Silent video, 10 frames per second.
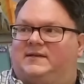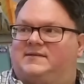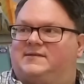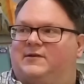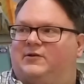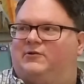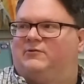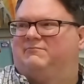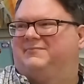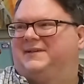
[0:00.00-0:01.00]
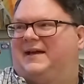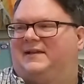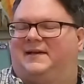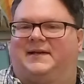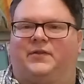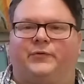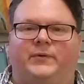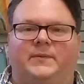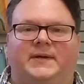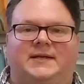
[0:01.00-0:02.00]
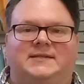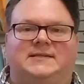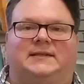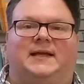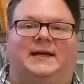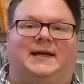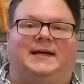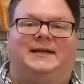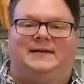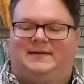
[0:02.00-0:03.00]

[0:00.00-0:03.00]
So, we got like a three week delay.